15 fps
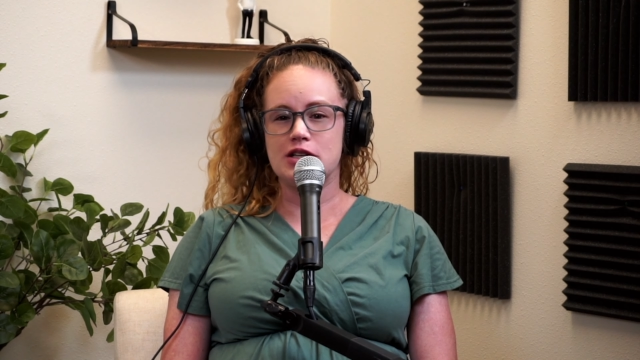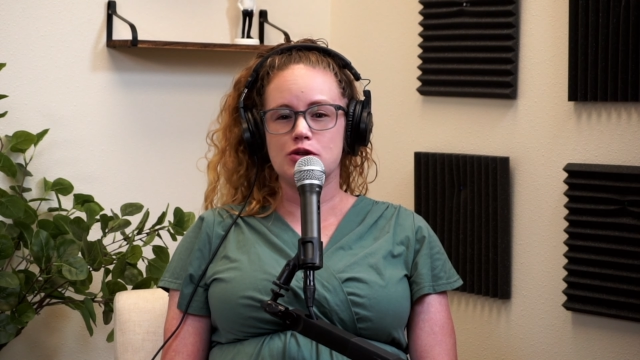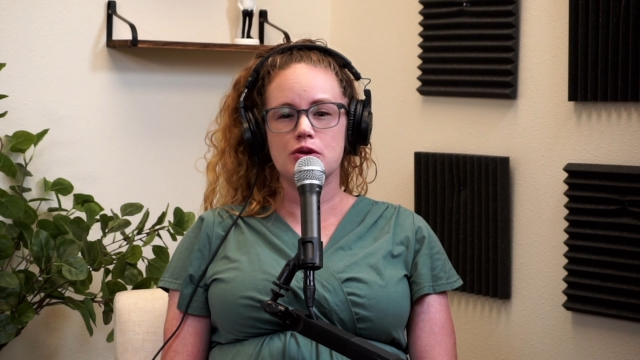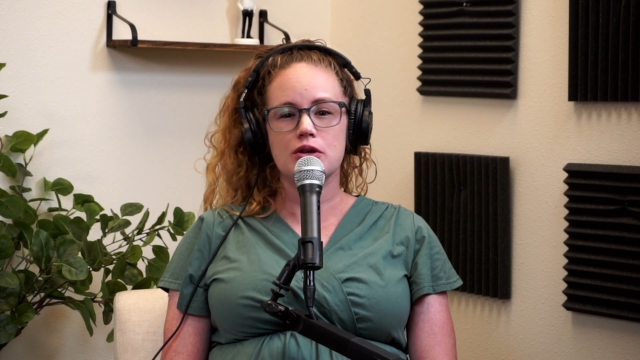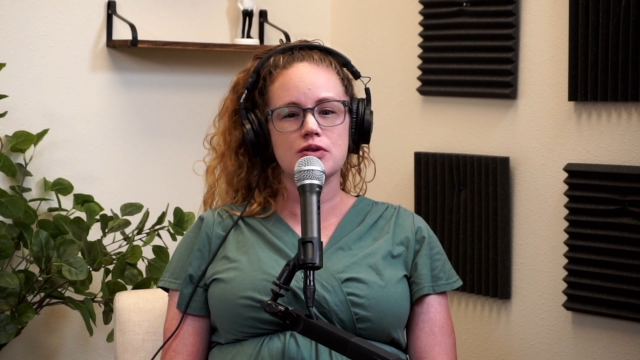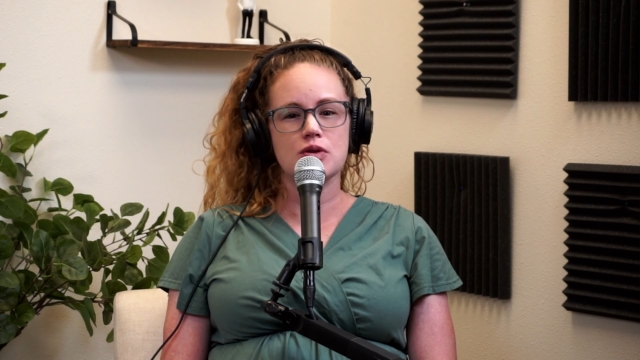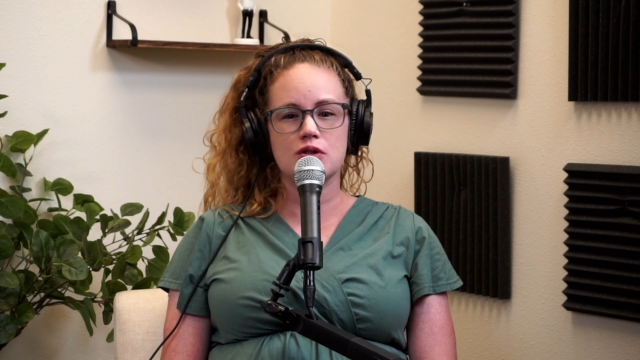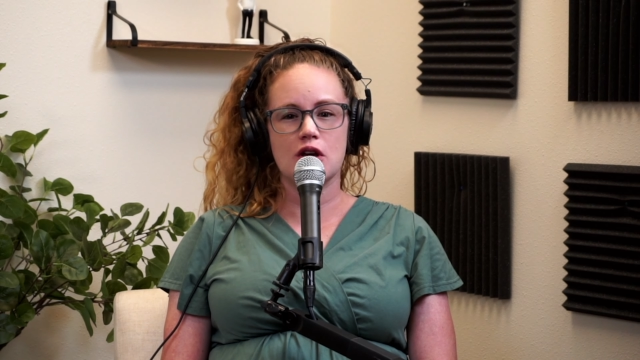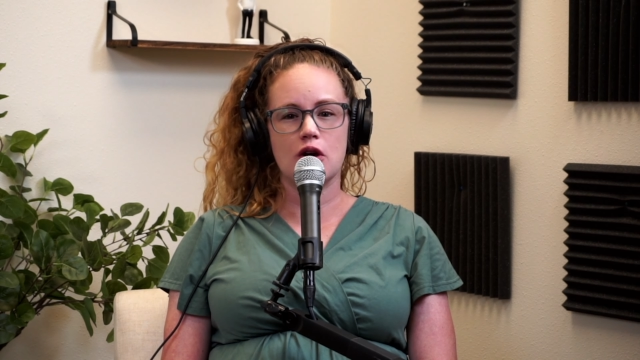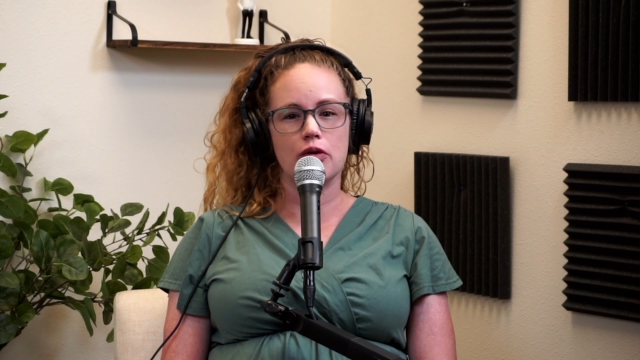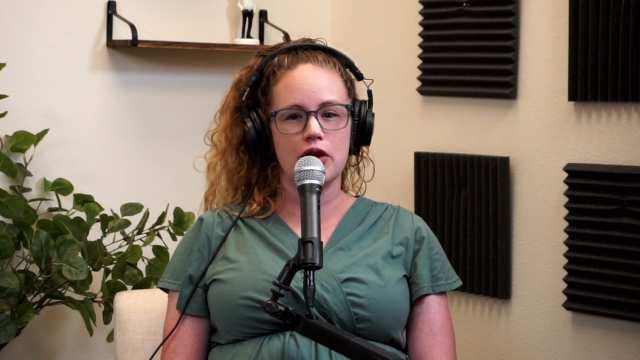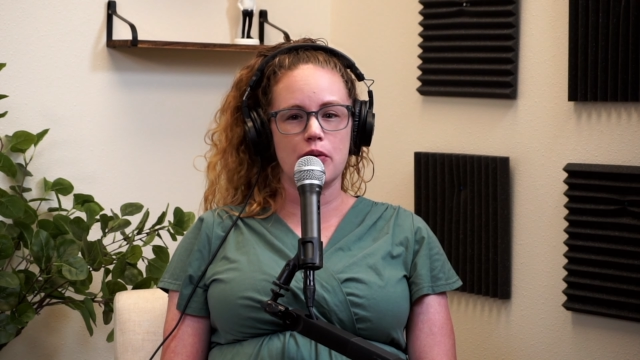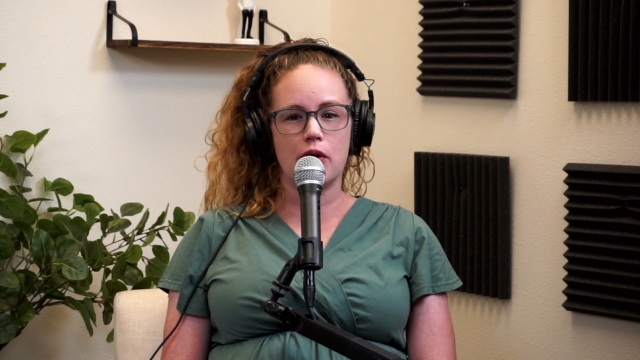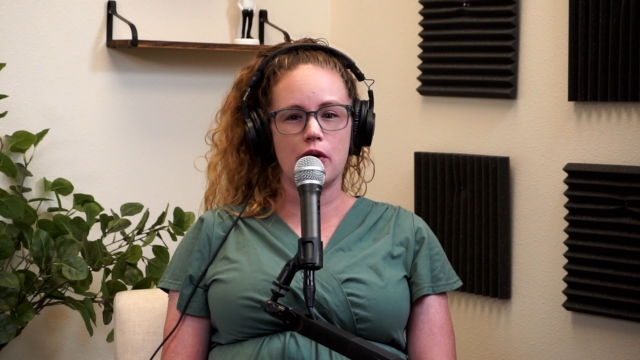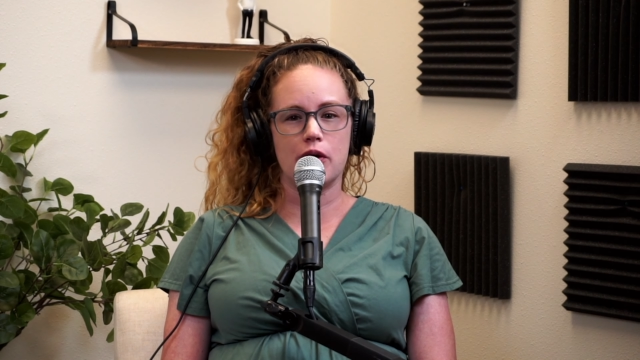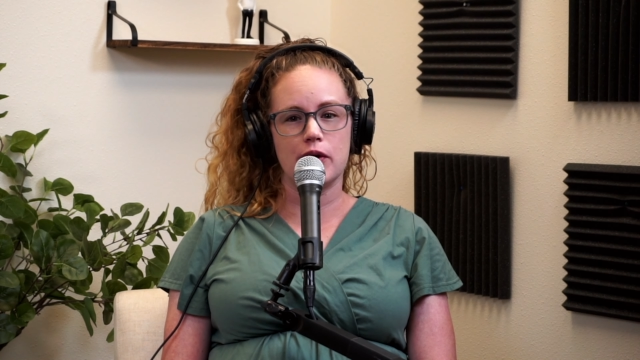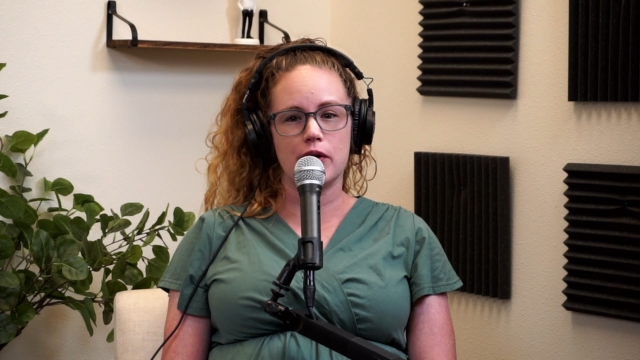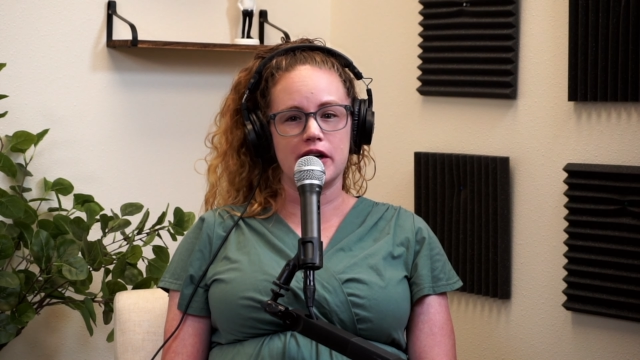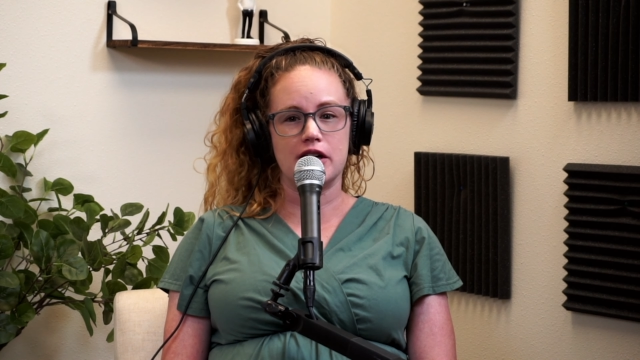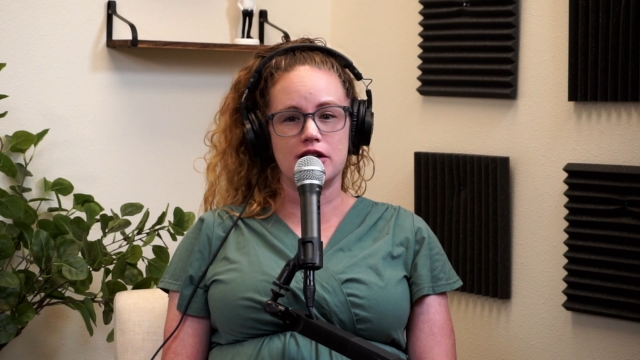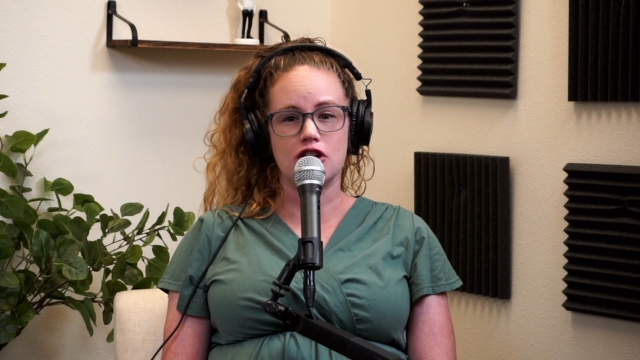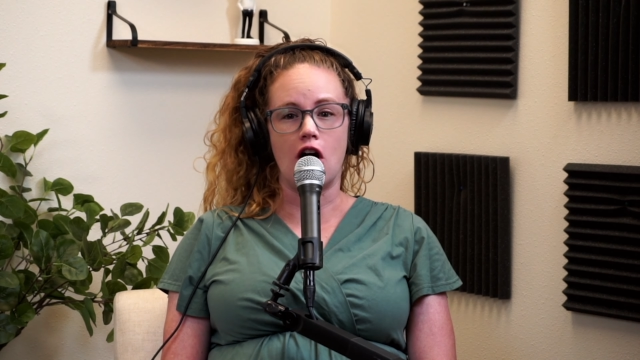So this is the only one we're going
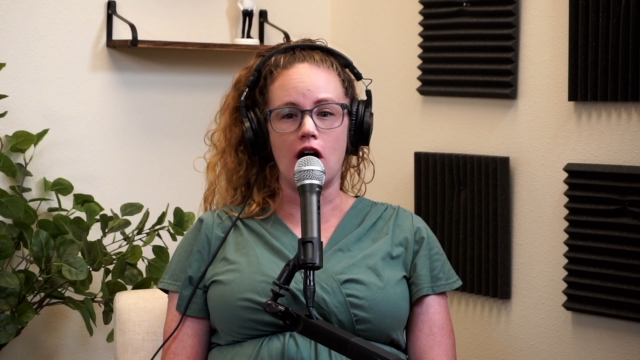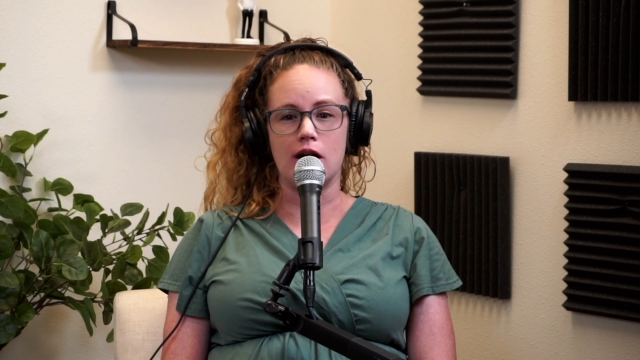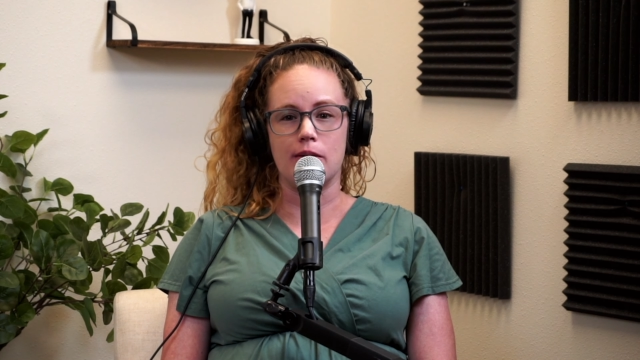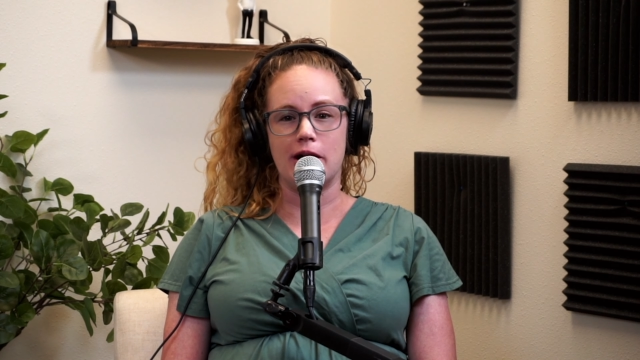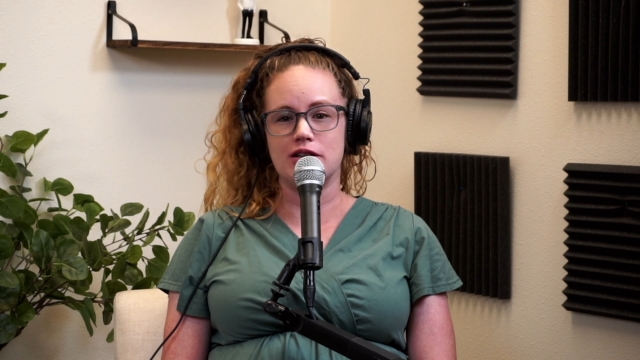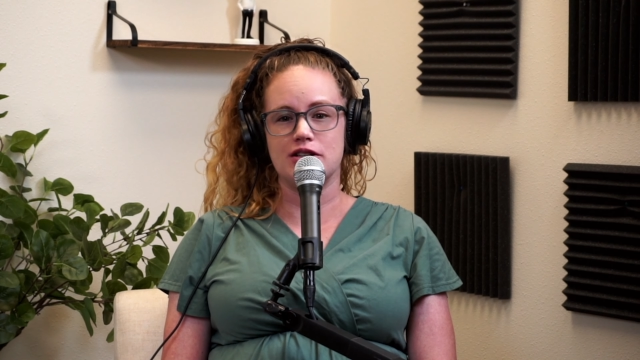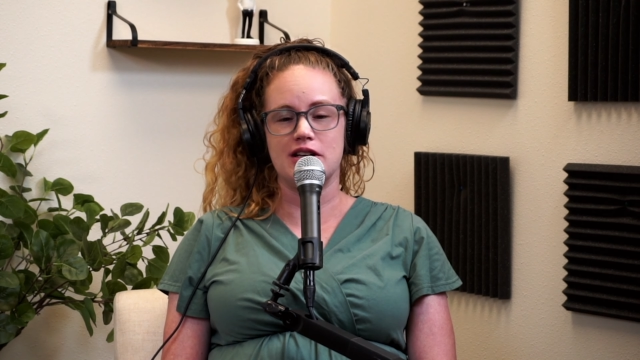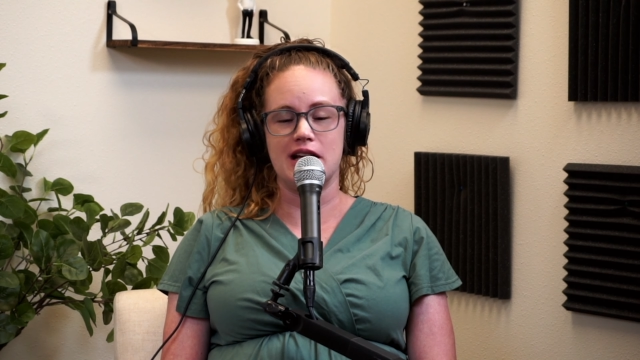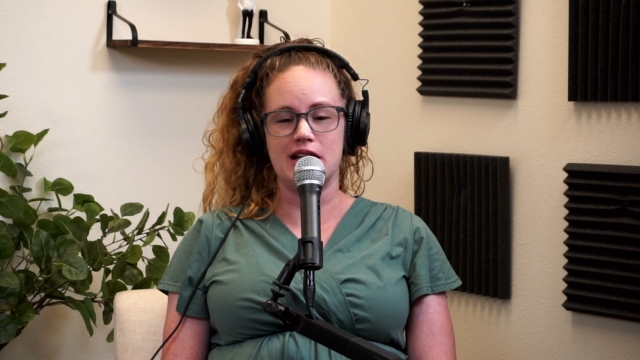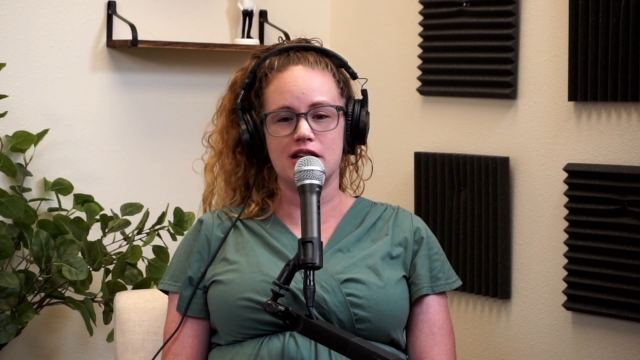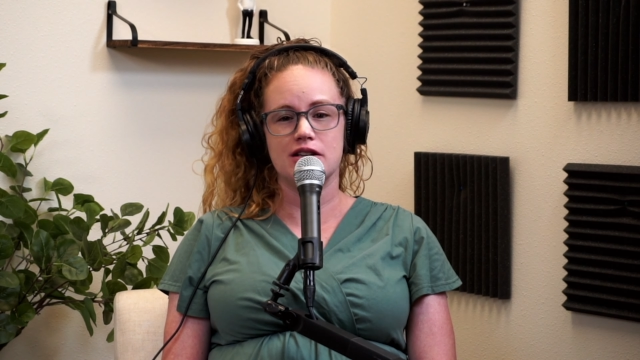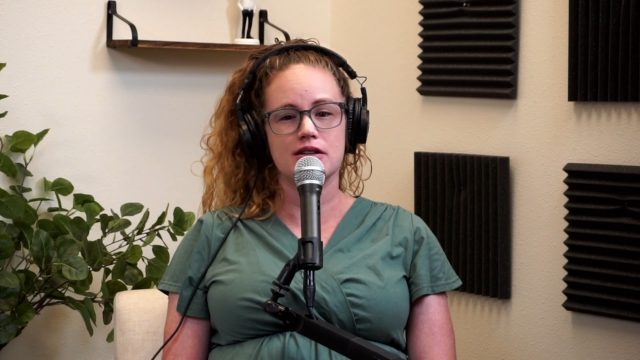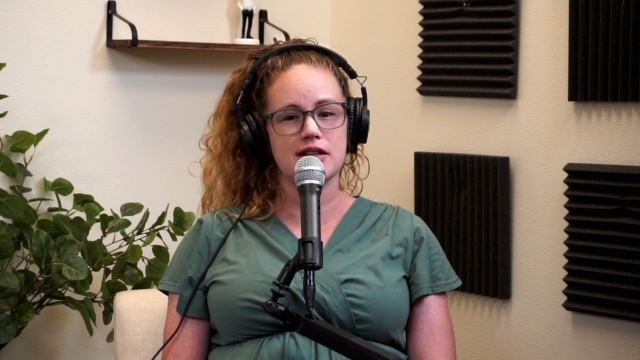to talk about today that does